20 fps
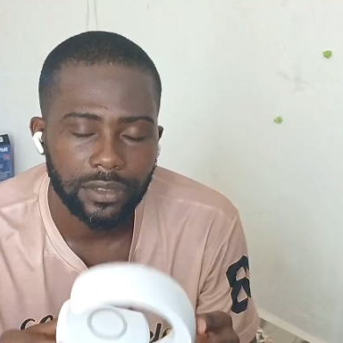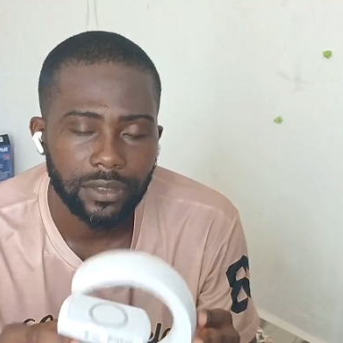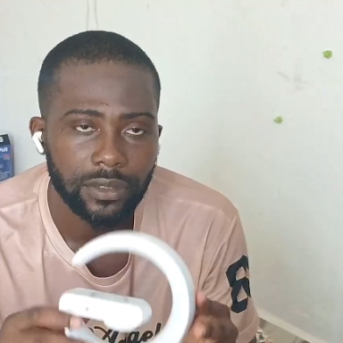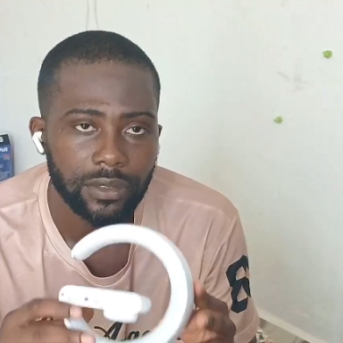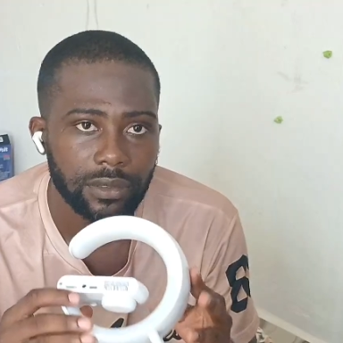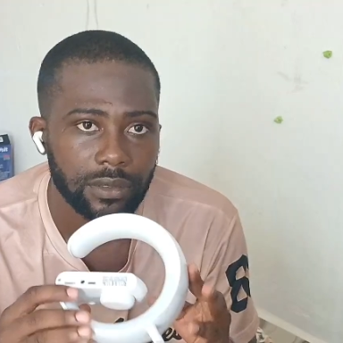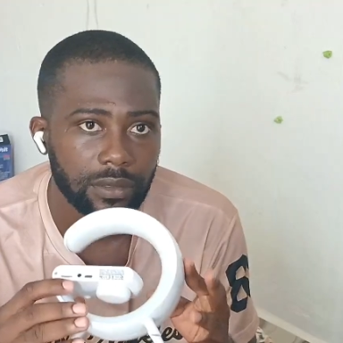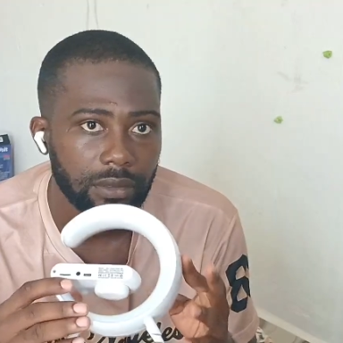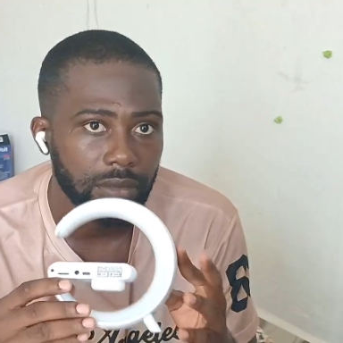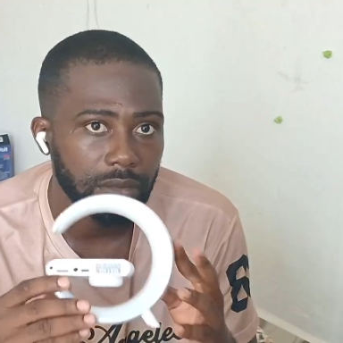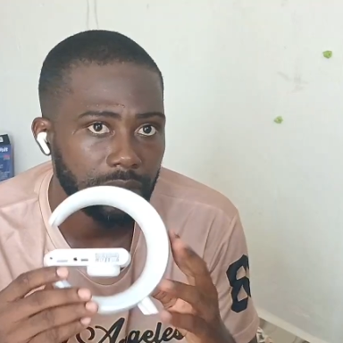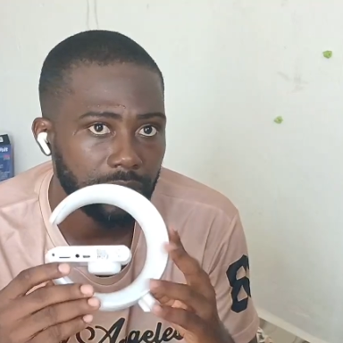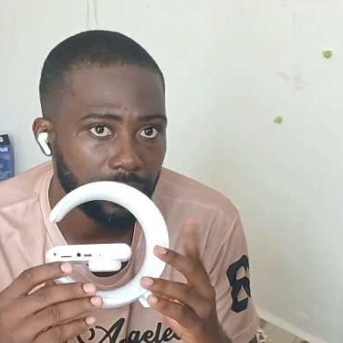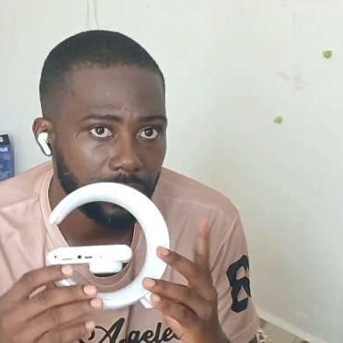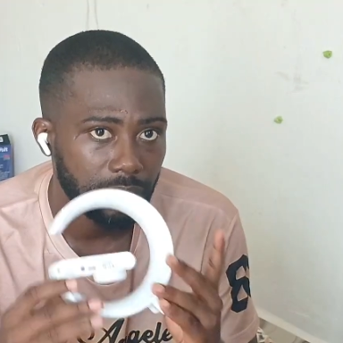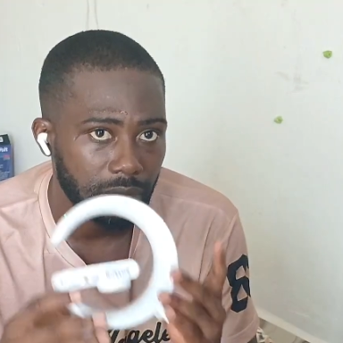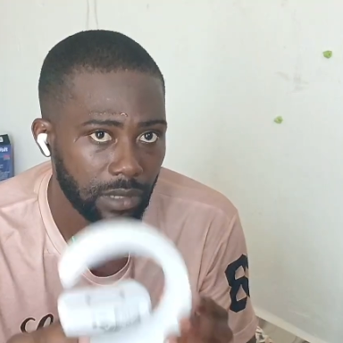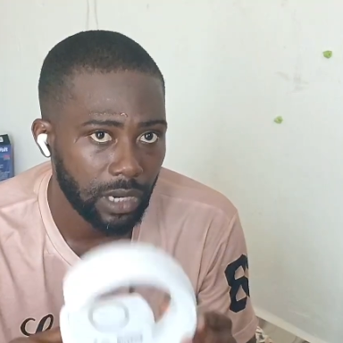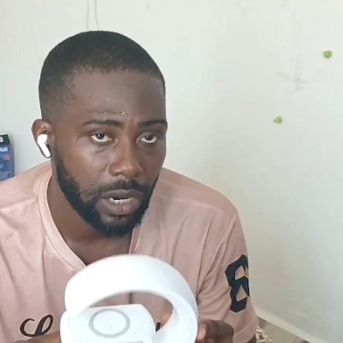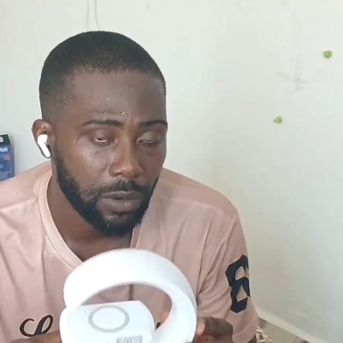So
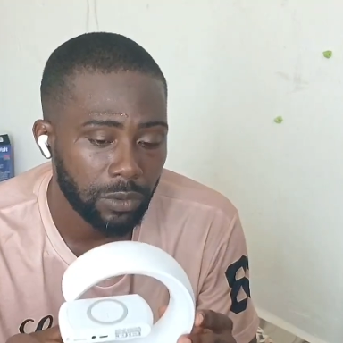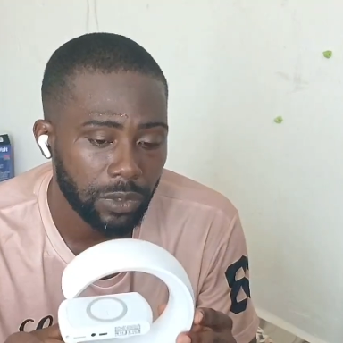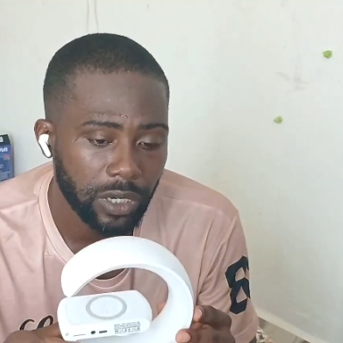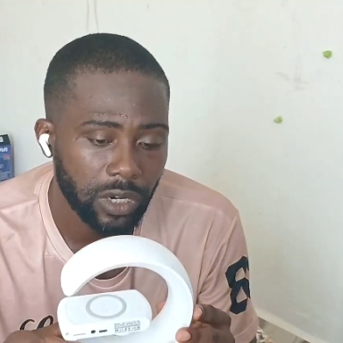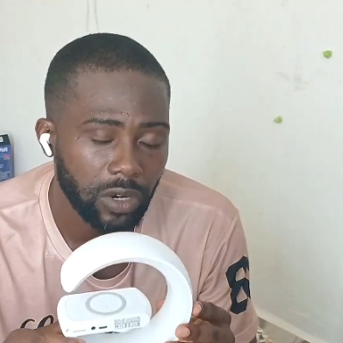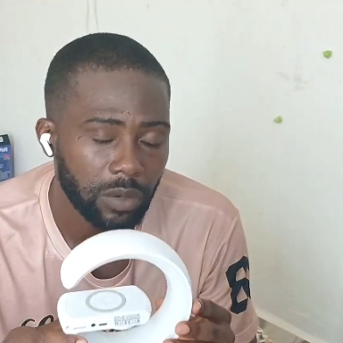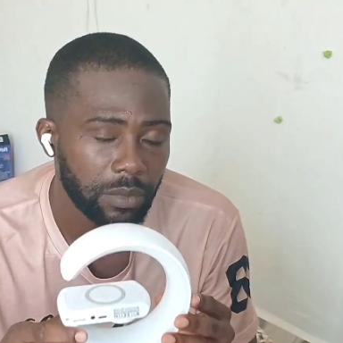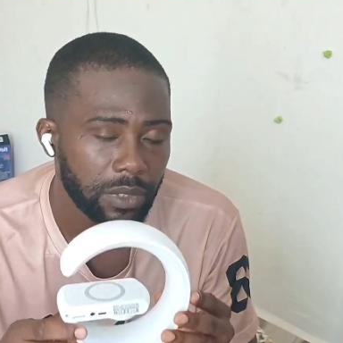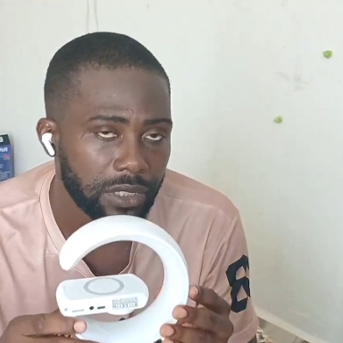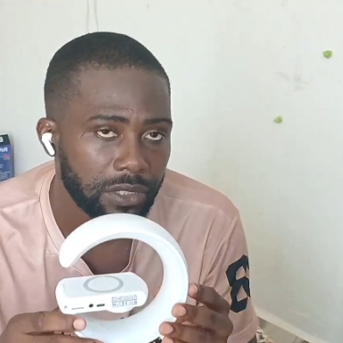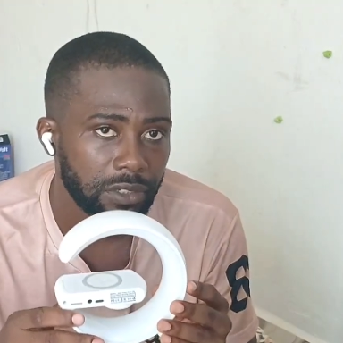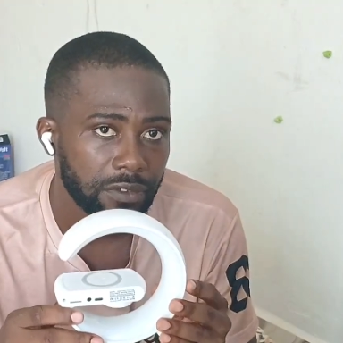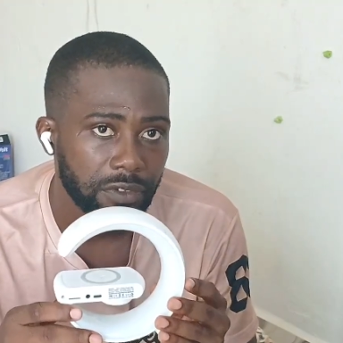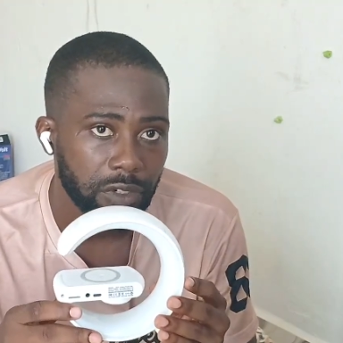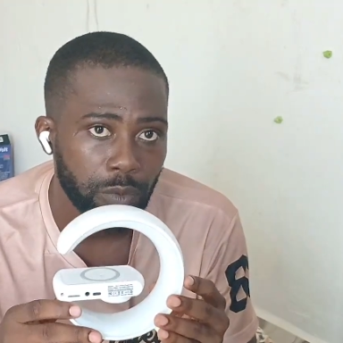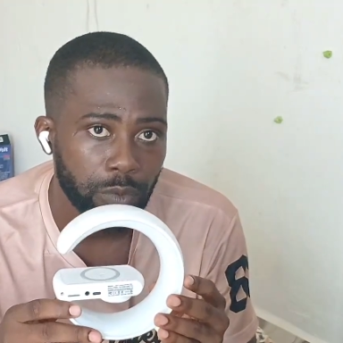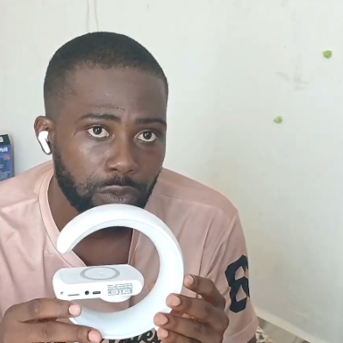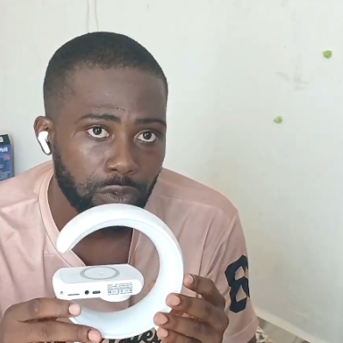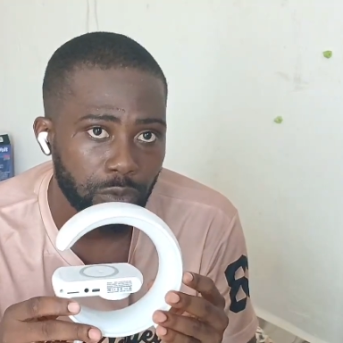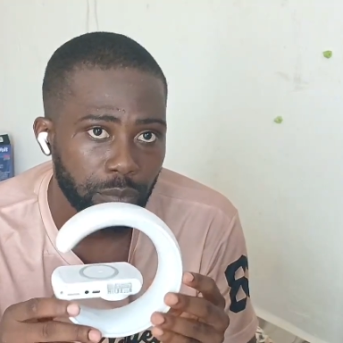I would recommend you
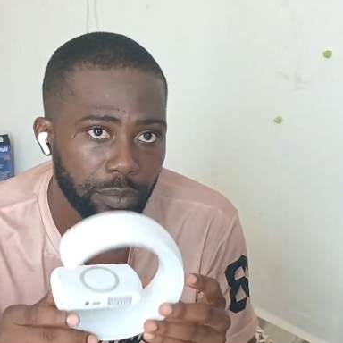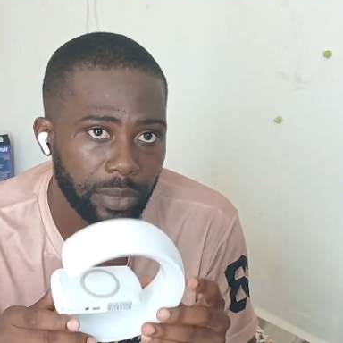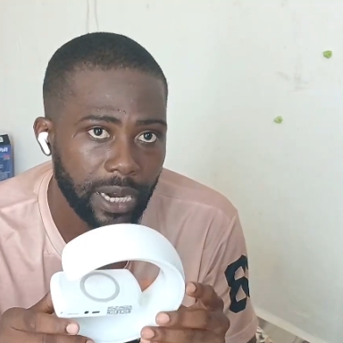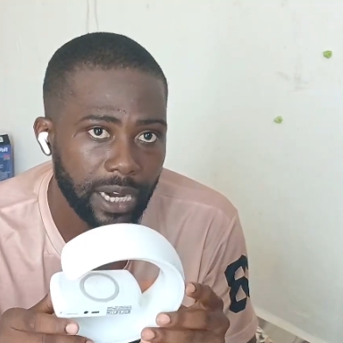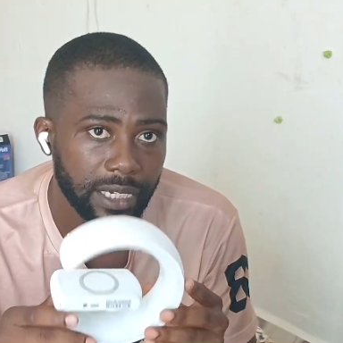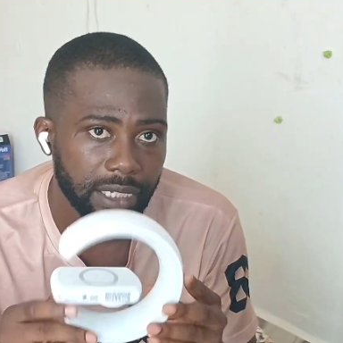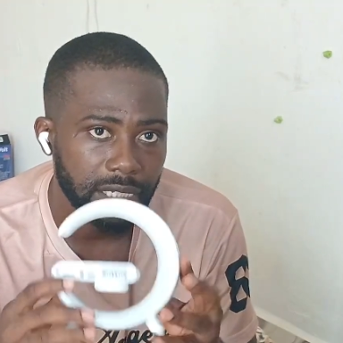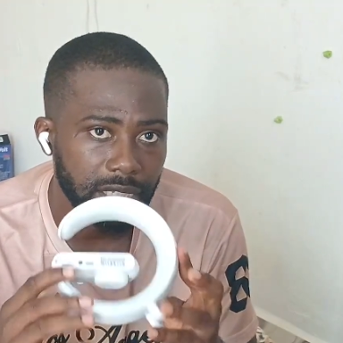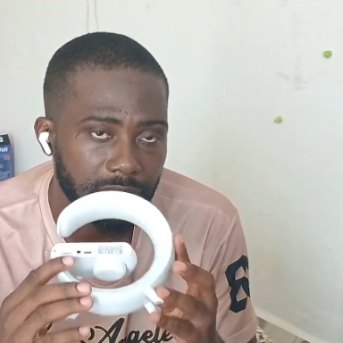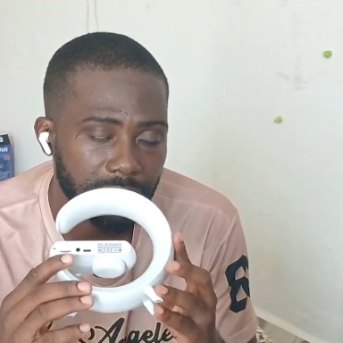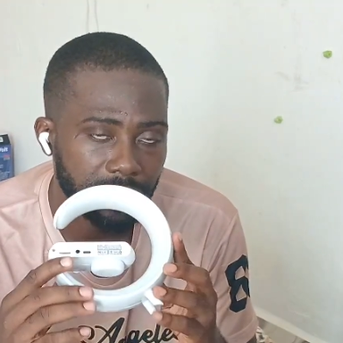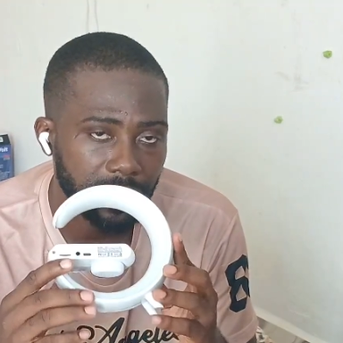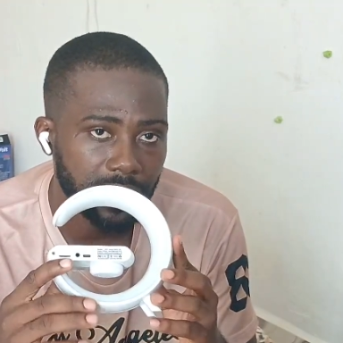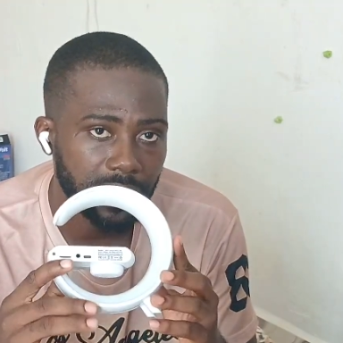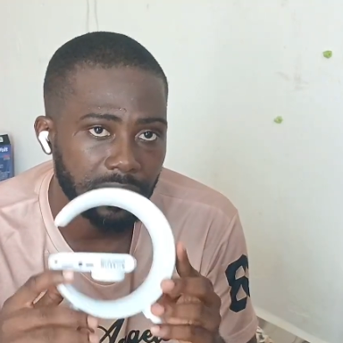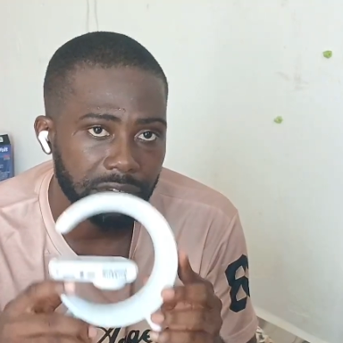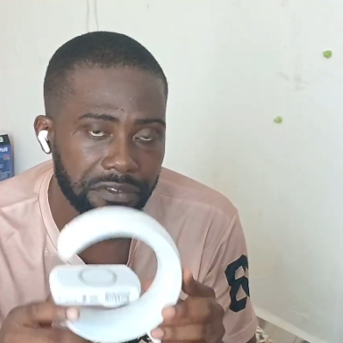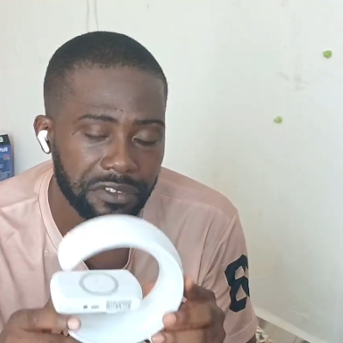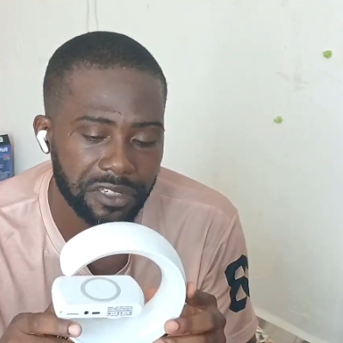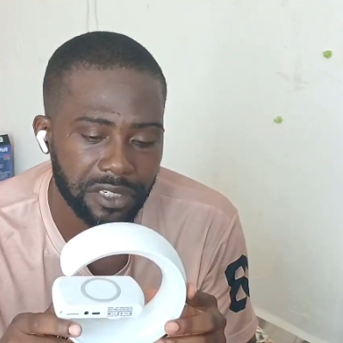to buy it. It's very
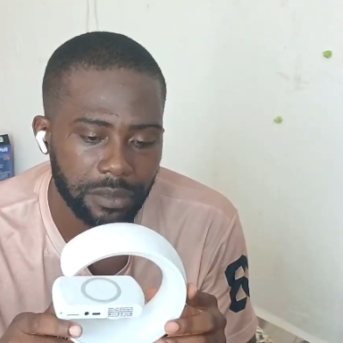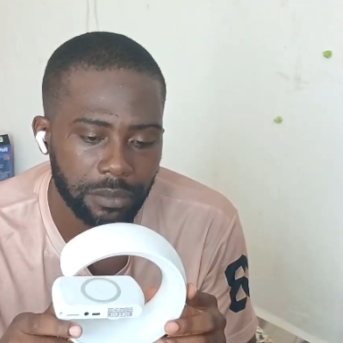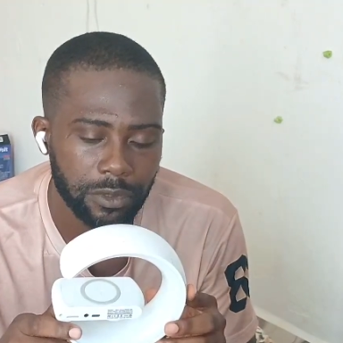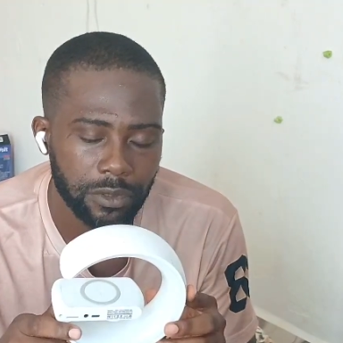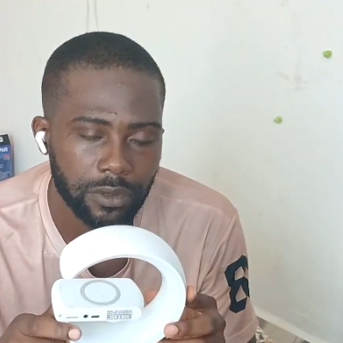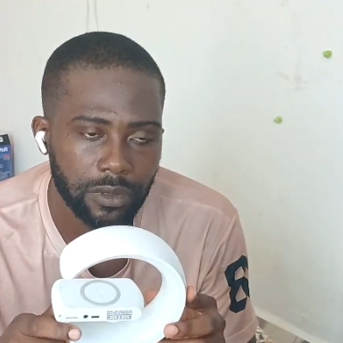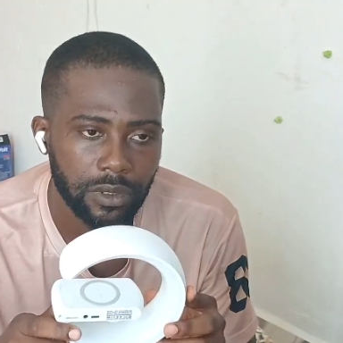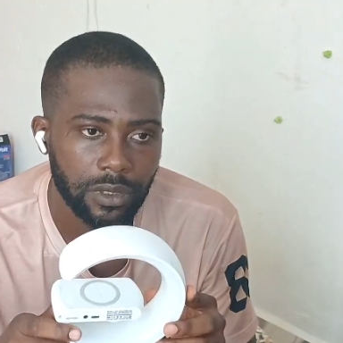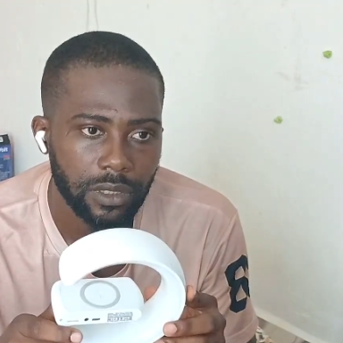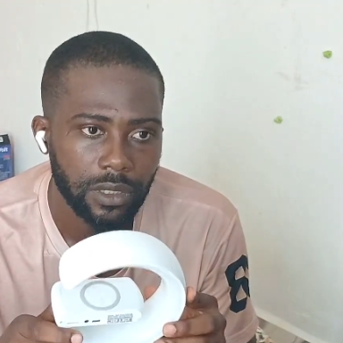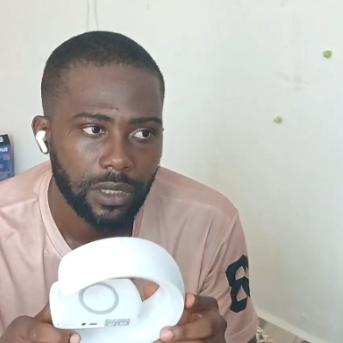affordable.